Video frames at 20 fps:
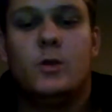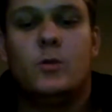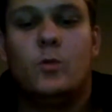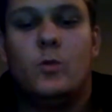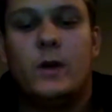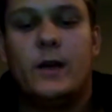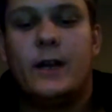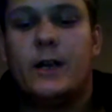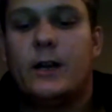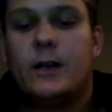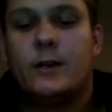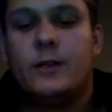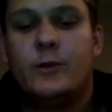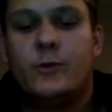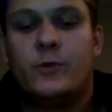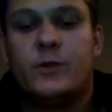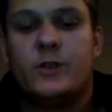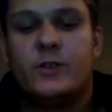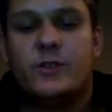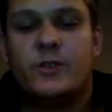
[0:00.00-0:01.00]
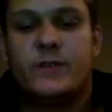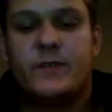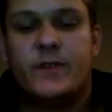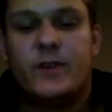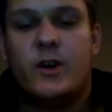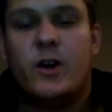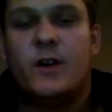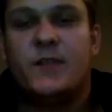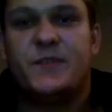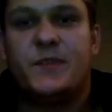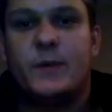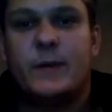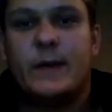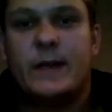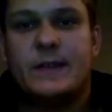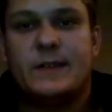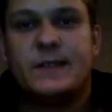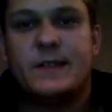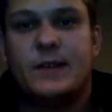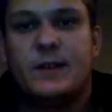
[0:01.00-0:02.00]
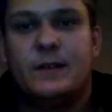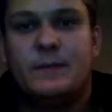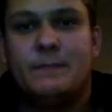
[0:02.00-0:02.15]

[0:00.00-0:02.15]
where you can just also against